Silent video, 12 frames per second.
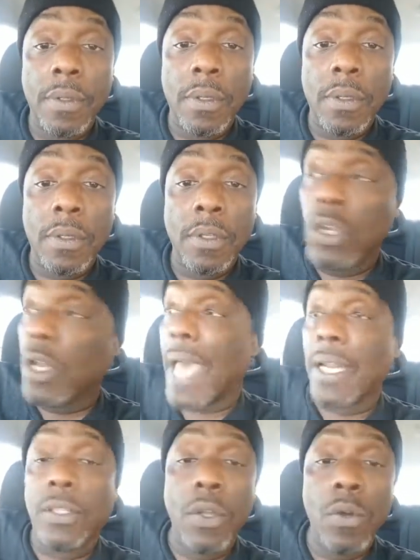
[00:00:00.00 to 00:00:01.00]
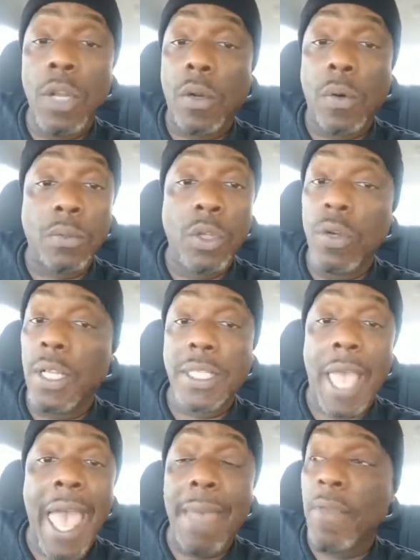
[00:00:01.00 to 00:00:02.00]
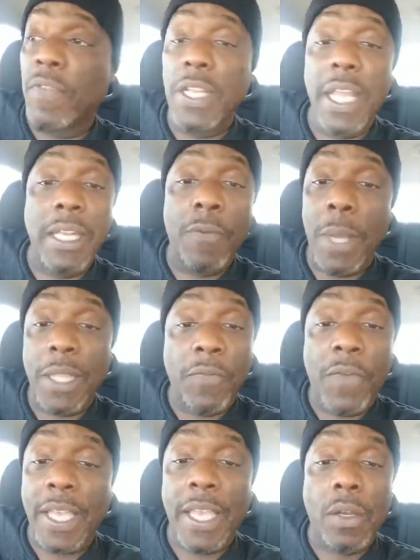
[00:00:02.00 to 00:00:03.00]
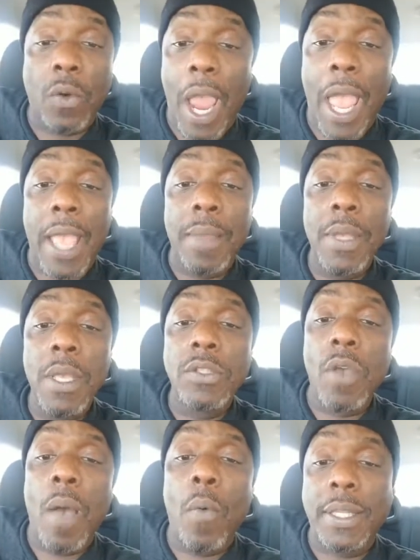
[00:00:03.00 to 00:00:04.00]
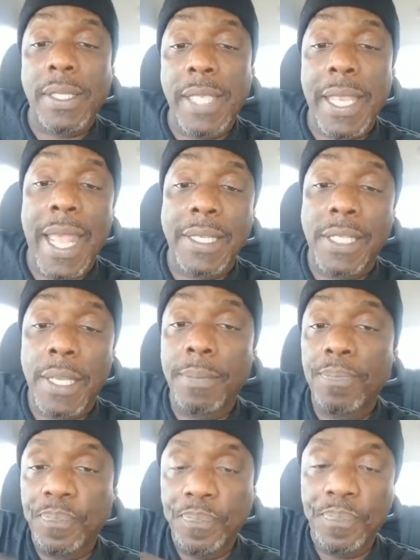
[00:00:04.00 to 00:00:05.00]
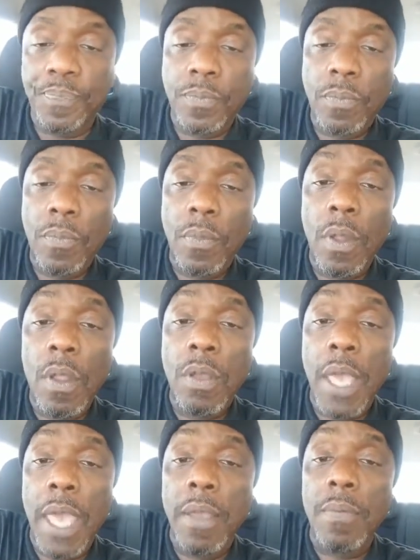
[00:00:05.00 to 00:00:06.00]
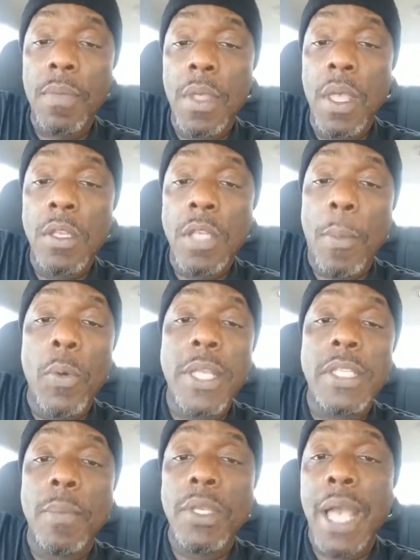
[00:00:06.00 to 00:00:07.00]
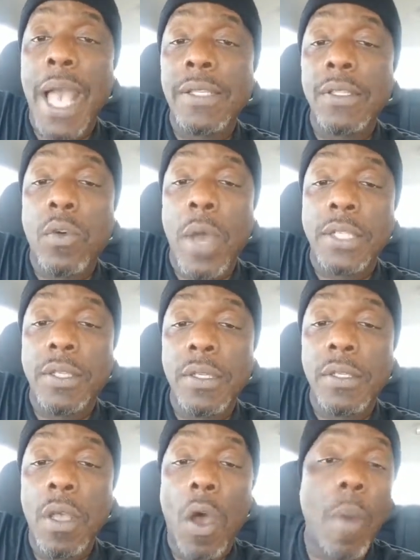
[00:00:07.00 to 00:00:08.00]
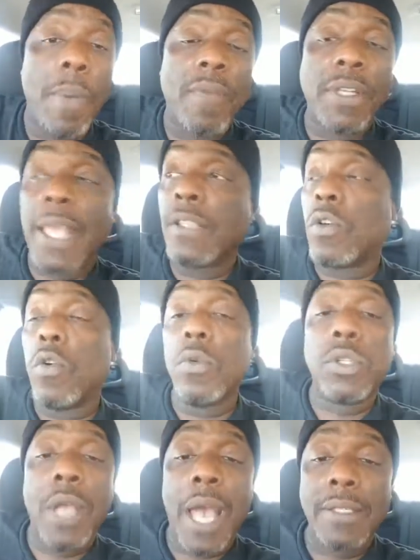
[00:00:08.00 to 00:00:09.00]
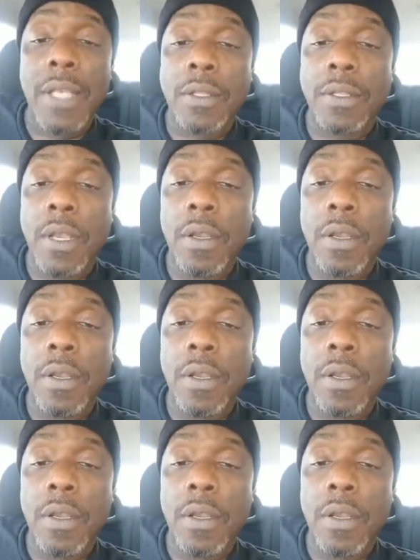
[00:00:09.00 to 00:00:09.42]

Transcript: You got to do the time if you did the motherfucking crime. So I want to say that shit. Okay? So I'm going to read some of you guys' questions. Hope everything's cool with you guys out there.